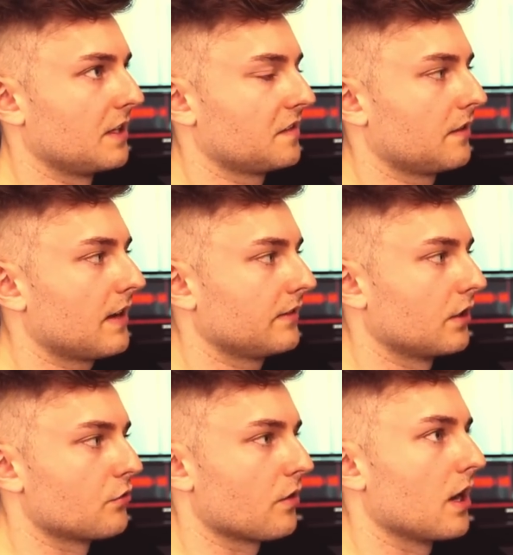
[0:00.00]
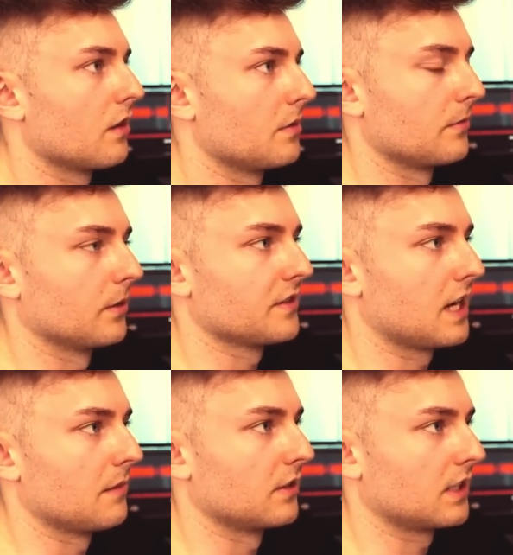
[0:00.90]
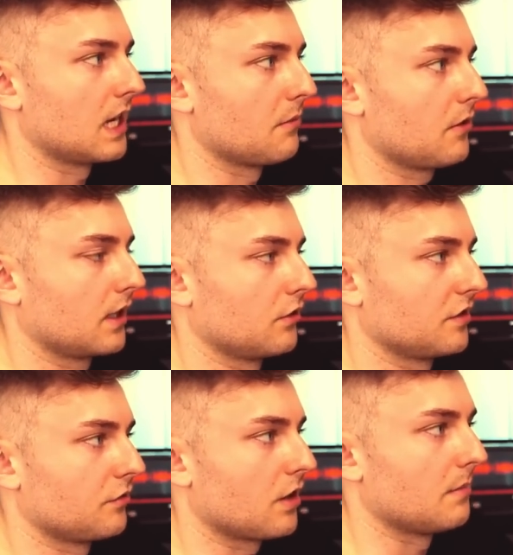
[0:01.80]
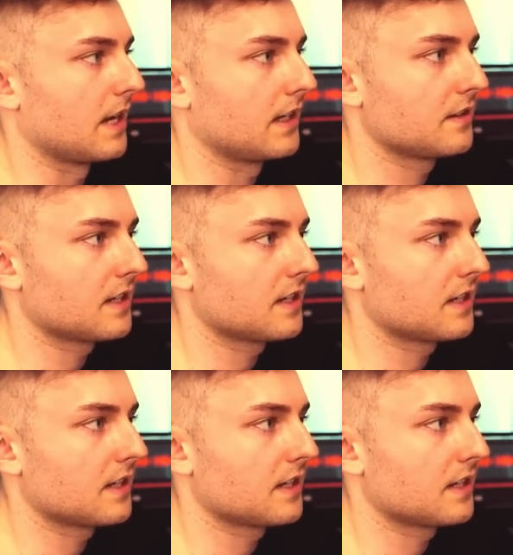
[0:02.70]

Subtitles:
instead of having to draw them in real time on camera, I can just draw them ahead of